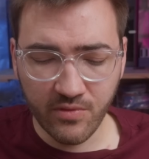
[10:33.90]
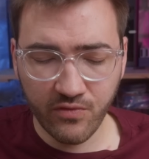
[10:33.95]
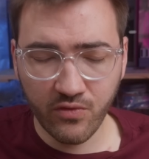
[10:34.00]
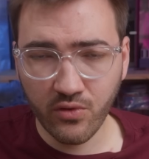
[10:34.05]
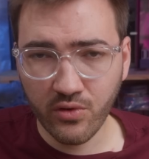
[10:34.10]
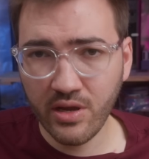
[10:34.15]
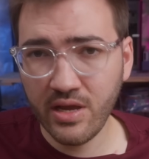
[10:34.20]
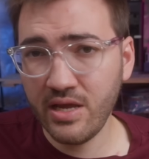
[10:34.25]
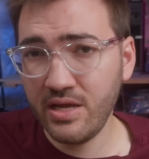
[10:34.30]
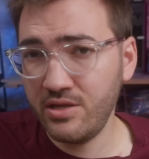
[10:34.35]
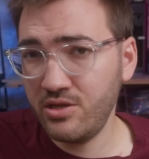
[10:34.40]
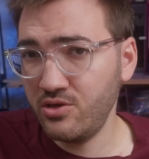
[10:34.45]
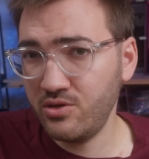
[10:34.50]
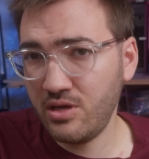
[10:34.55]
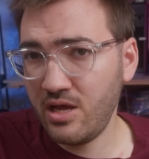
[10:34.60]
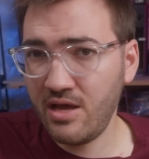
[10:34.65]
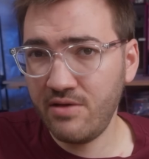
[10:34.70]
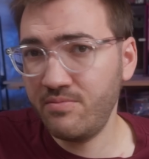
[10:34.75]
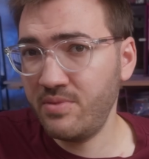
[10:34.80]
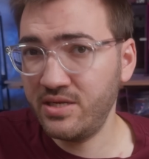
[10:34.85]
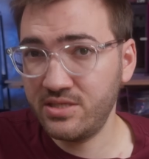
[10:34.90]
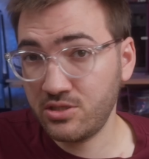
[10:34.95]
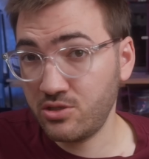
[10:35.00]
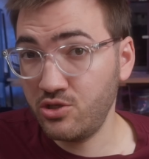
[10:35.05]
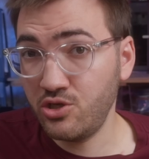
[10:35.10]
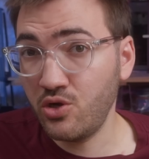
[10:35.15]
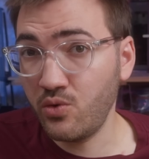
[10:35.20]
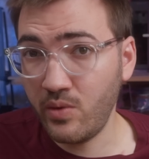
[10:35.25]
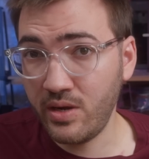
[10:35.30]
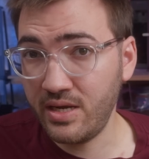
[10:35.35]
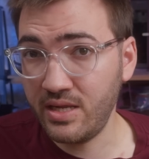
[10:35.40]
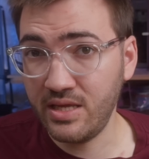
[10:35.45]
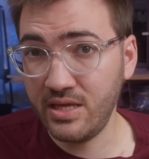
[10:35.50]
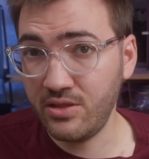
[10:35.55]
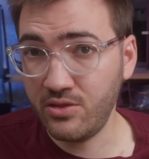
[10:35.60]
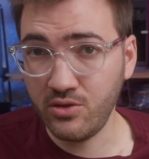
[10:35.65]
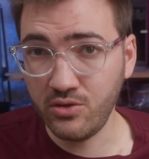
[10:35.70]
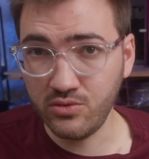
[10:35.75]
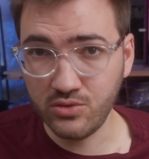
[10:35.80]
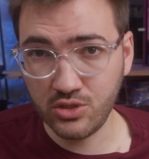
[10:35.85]
beforehand, you'll have basically no way to
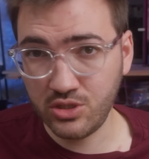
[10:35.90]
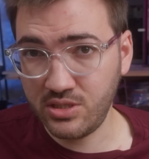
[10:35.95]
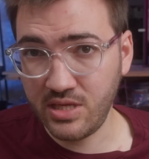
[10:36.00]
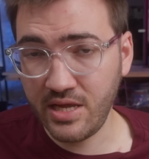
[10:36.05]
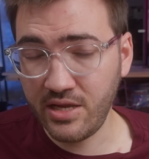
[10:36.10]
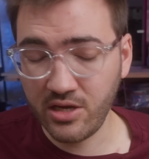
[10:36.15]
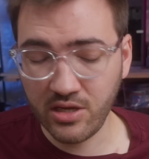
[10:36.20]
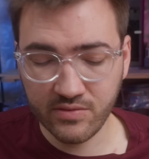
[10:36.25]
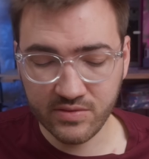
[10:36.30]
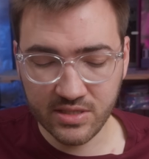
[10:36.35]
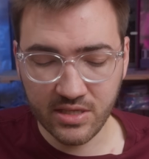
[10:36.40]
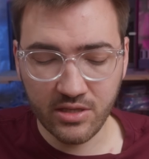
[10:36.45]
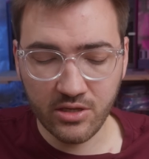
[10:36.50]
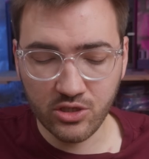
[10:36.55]
get those standoffs in